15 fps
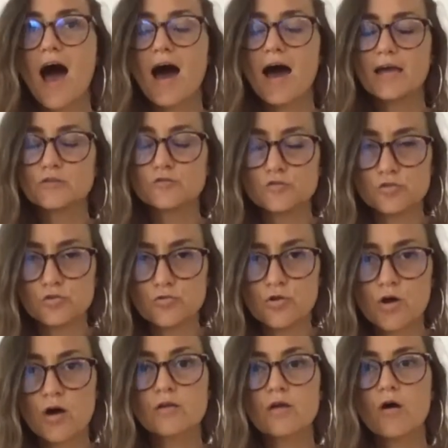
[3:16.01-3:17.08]
I do
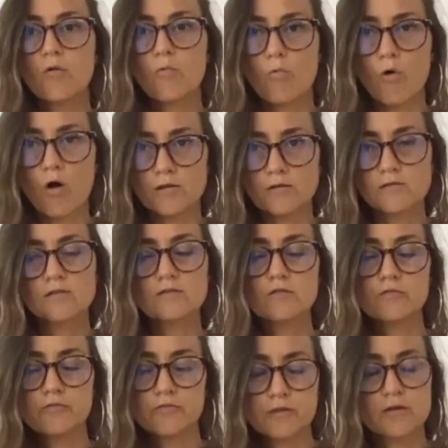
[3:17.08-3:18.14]
not want to
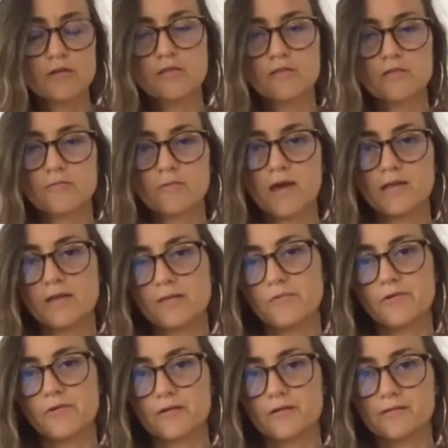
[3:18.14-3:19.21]
feel this way anymore.